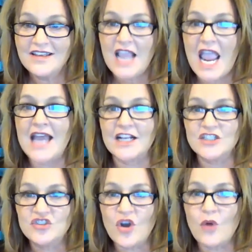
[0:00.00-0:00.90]
And I
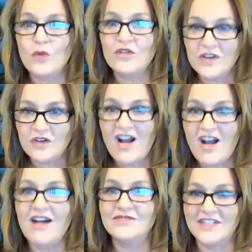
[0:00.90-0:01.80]
don't feel
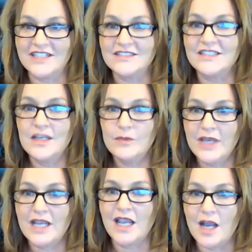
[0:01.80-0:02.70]
confident
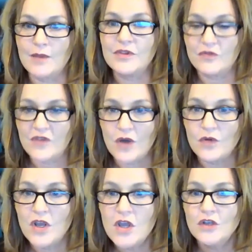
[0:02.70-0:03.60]
picking up the phone.
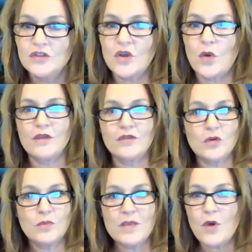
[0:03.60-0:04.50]
So if your
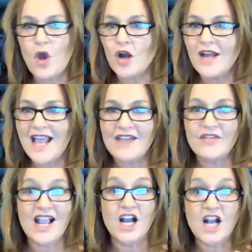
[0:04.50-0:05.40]
people aren't having
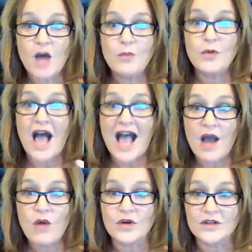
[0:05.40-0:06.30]
a couple
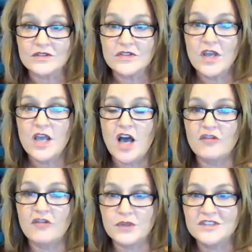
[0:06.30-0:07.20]
hours
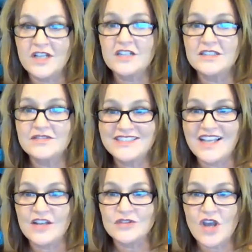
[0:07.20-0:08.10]
of productive
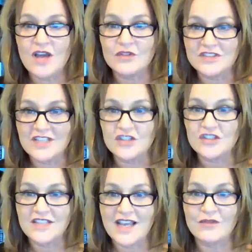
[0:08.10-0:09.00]
sales
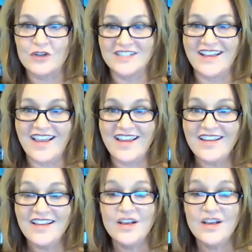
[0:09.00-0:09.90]
conversations every day,
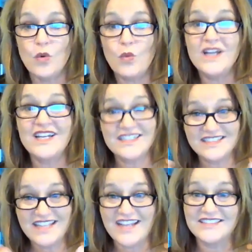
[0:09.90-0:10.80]
we need to
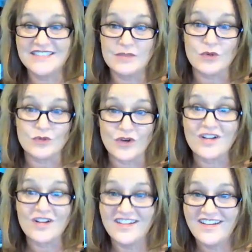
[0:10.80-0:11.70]
take a deeper
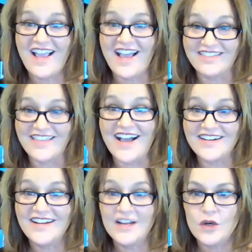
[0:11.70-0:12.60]
look at that,
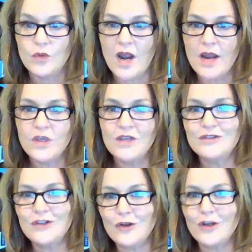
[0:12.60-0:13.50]
right? We used
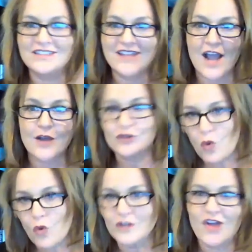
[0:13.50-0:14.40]
to look at dials
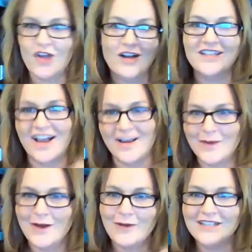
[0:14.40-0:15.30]
or talk time,
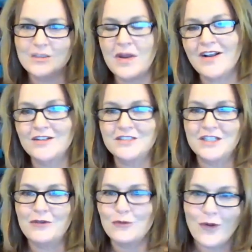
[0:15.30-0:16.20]
right? Depending on
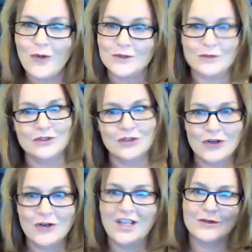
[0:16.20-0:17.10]
different roles. It was
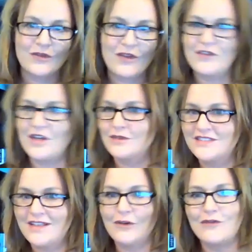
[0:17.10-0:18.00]
30, it was 50, it was
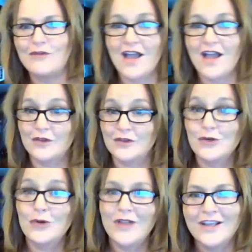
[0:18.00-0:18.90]
75. With a
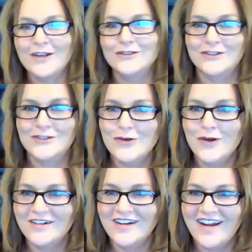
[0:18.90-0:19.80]
tool like yours, it's
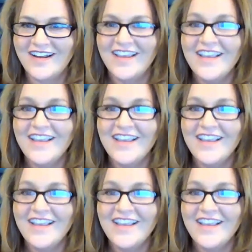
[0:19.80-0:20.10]
280.